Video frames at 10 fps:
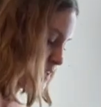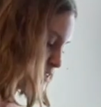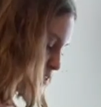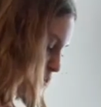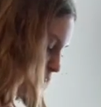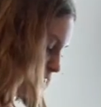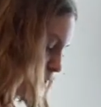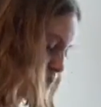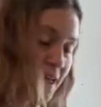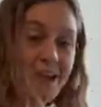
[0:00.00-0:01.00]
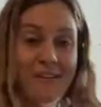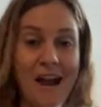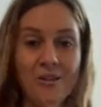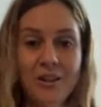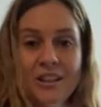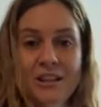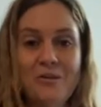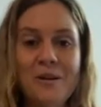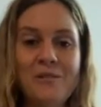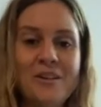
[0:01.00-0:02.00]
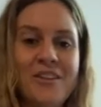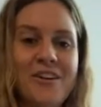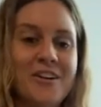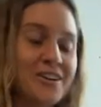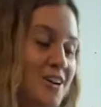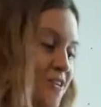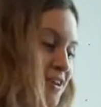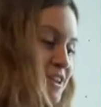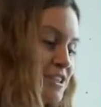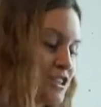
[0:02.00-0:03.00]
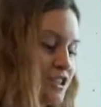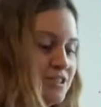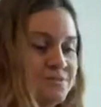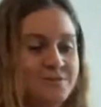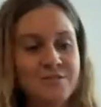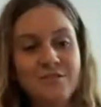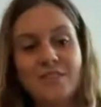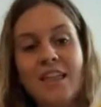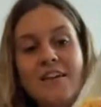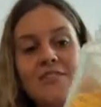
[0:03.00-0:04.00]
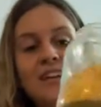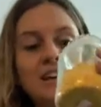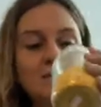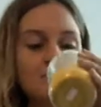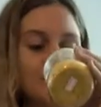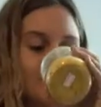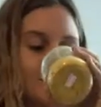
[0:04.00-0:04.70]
So we're gonna play around a little bit with our orange flavoring.